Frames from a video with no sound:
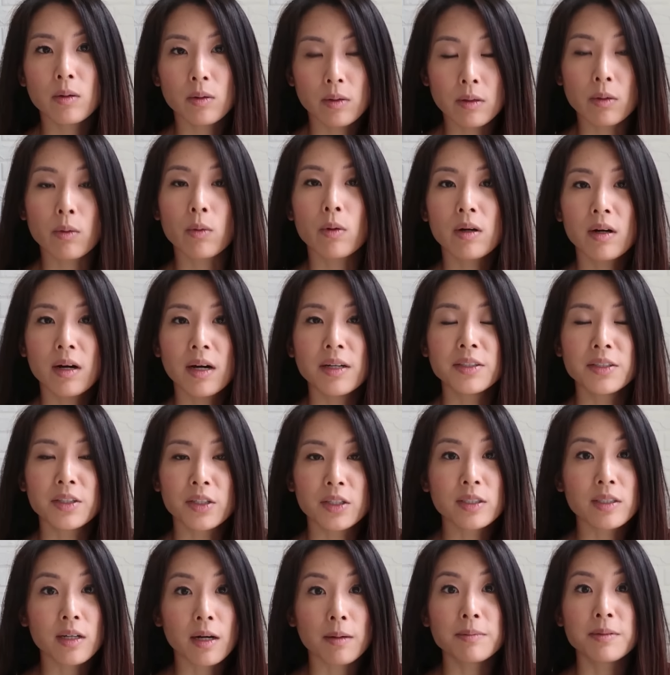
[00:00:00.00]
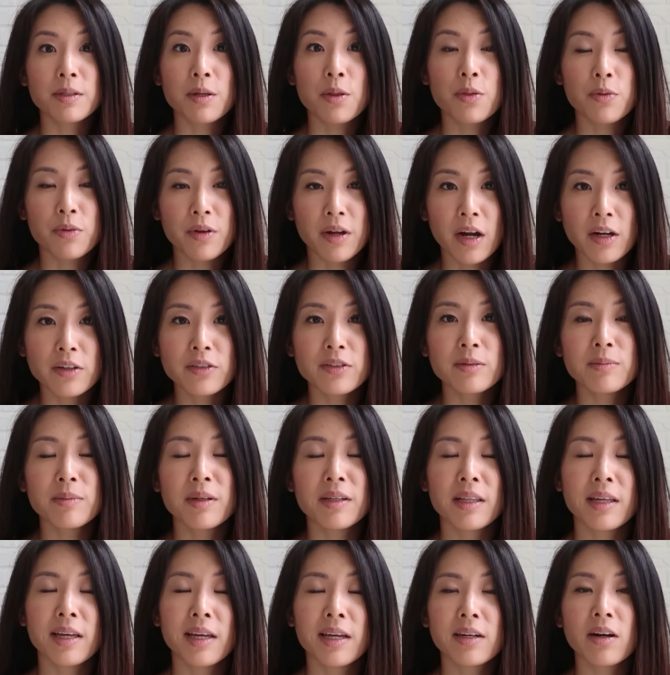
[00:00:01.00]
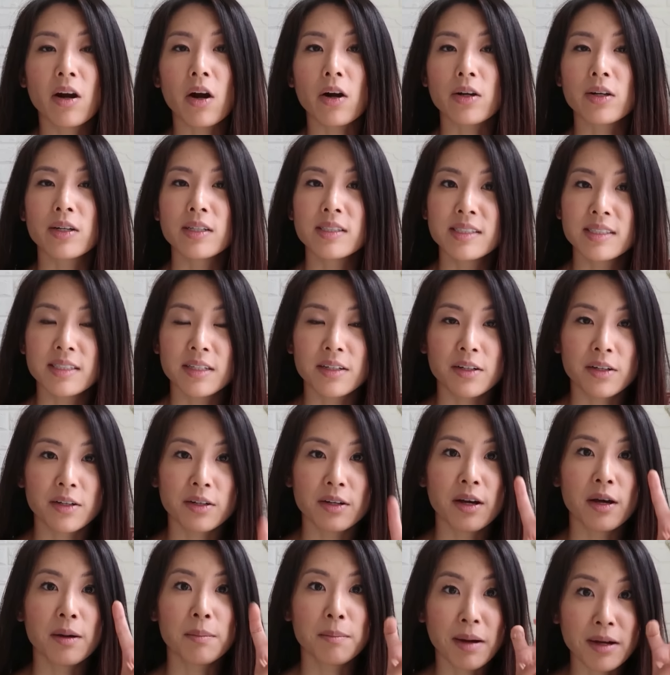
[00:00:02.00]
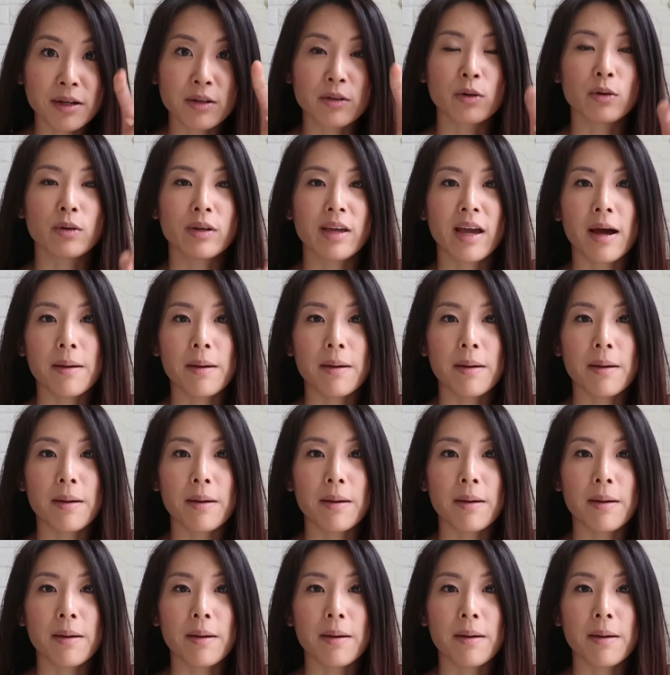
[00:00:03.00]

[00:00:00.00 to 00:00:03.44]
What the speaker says: or under up to 300 million are considered micro